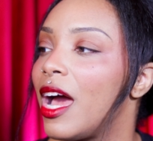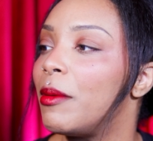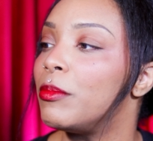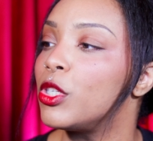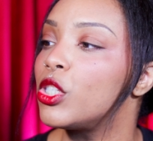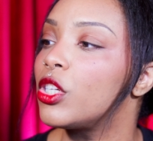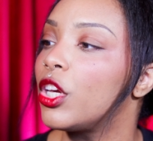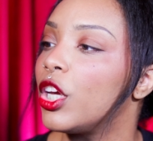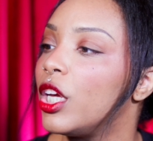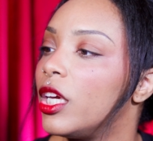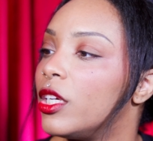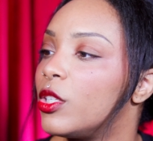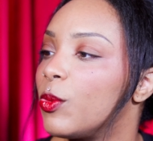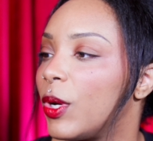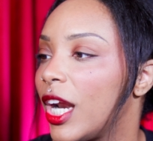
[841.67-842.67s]
I'm just
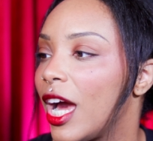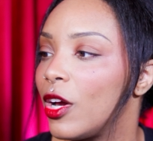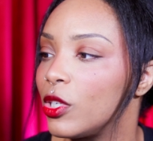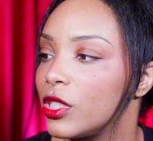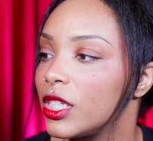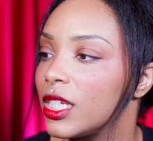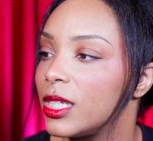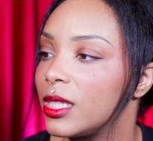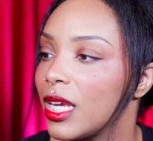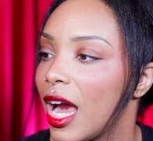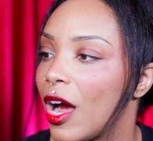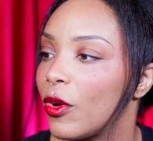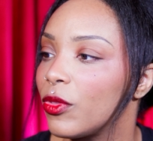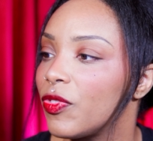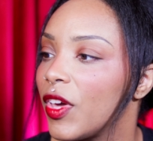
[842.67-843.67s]
curious what else is
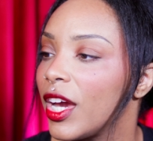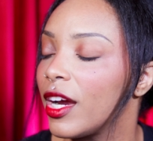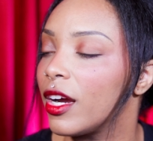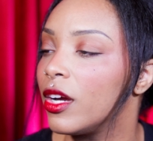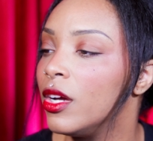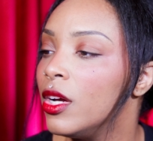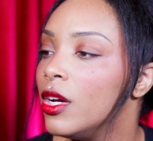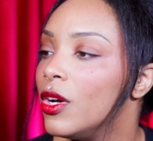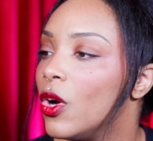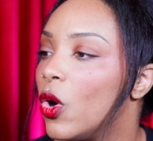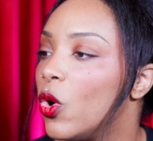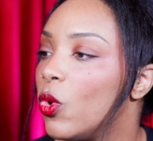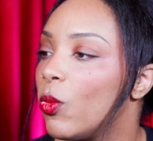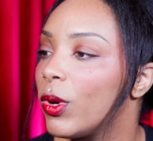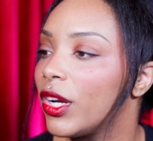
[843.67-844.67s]
out there.
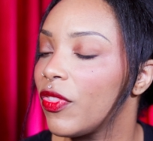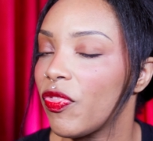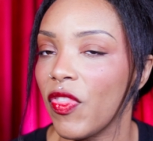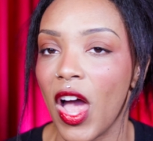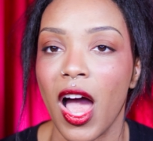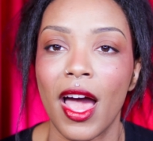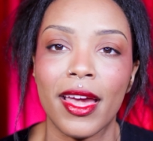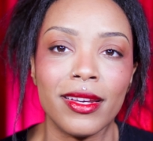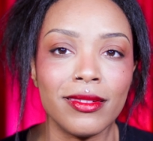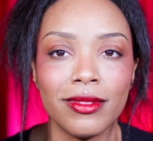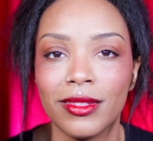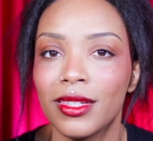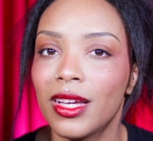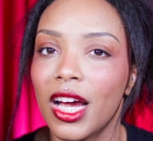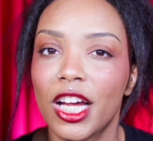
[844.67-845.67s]
Who would have thought
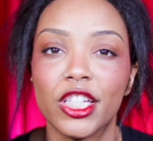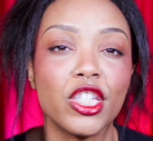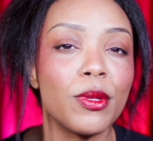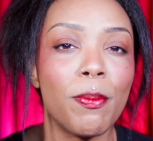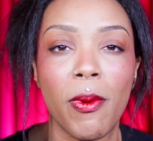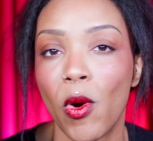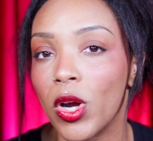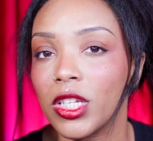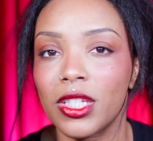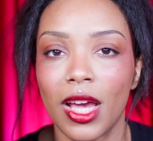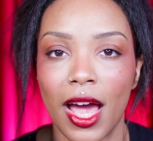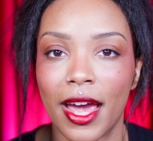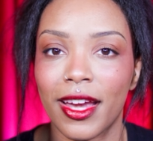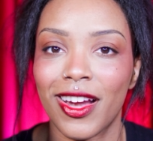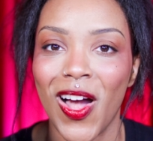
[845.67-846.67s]
a sports
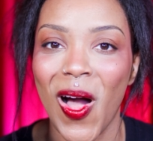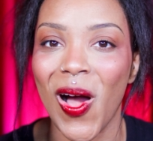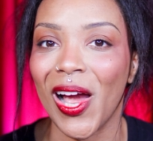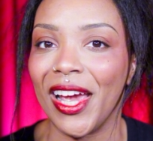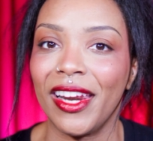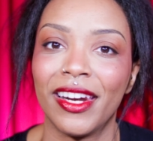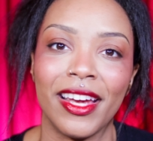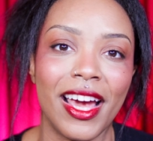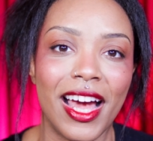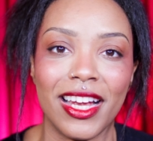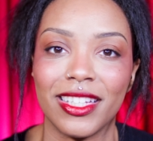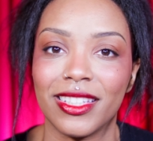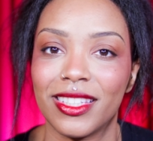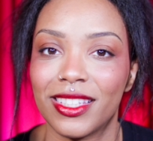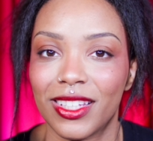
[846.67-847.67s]
icon
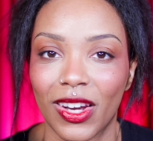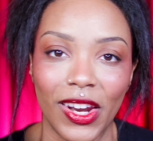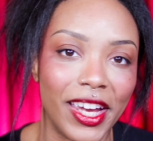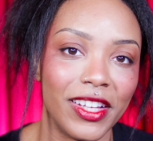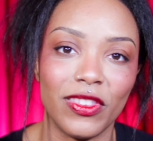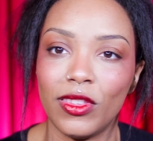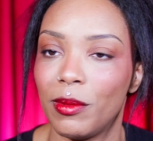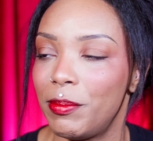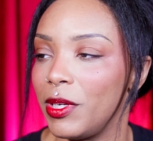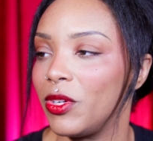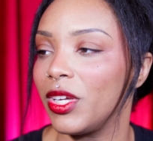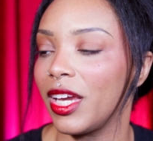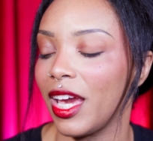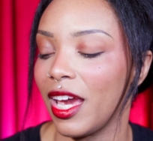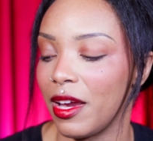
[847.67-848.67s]
has slayed the
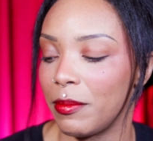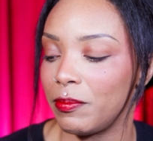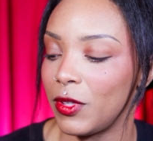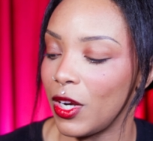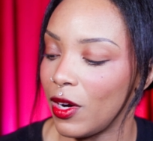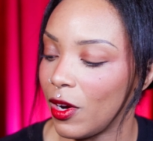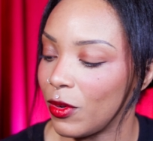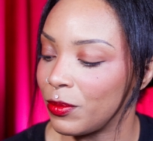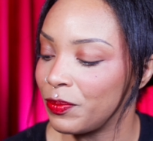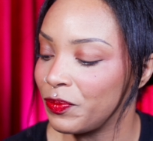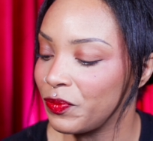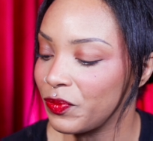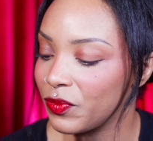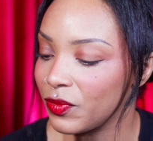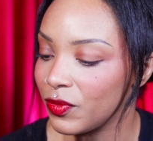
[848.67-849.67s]
beauty game, you know?
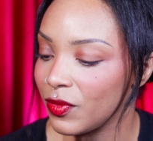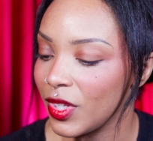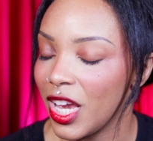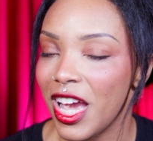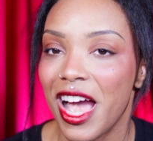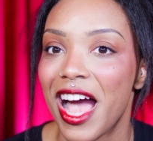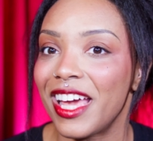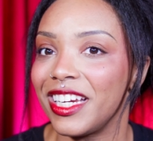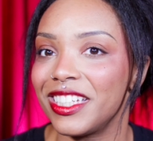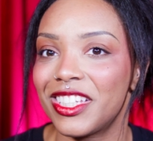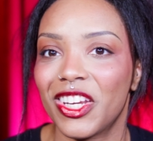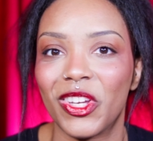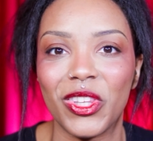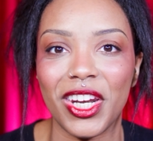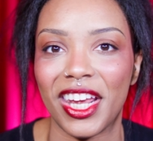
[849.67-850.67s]
And
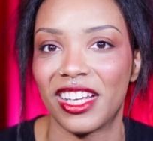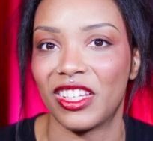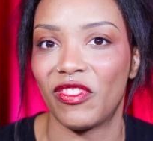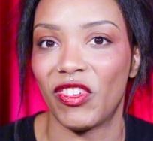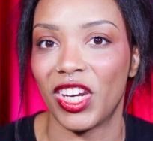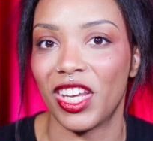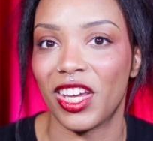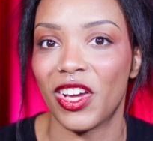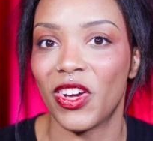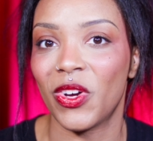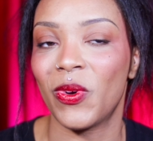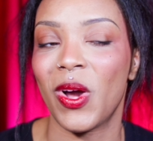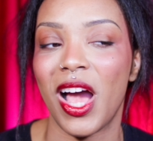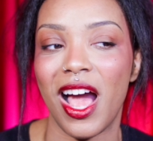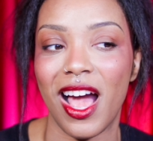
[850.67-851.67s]
until the next
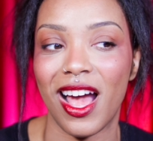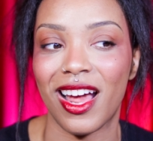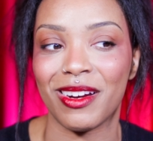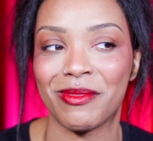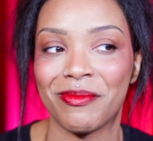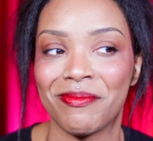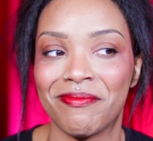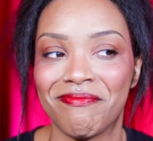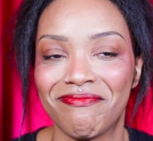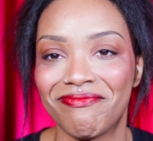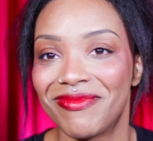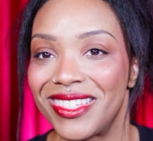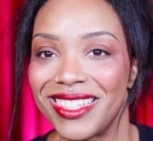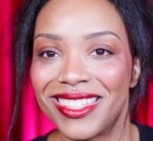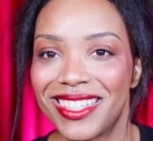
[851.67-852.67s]
video,
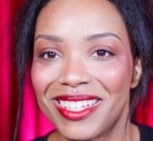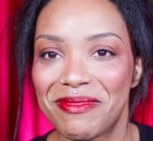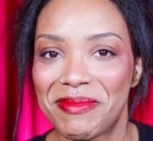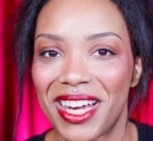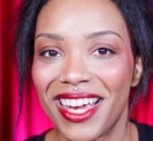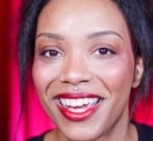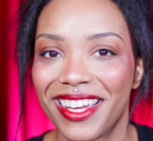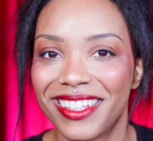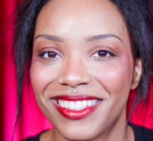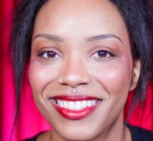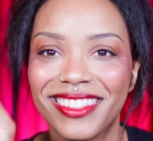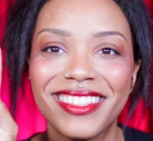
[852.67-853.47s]
bye.